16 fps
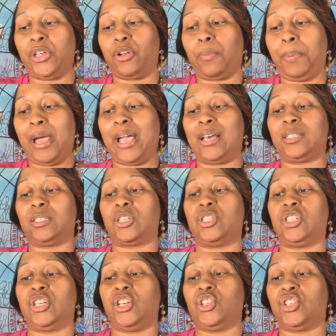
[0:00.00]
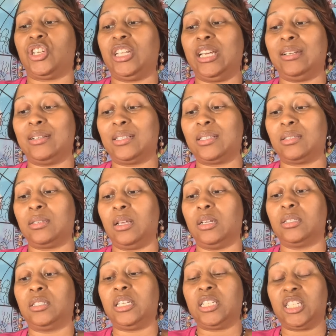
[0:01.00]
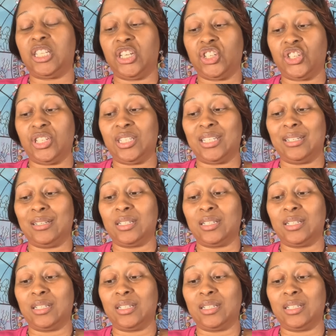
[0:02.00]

your past decisions and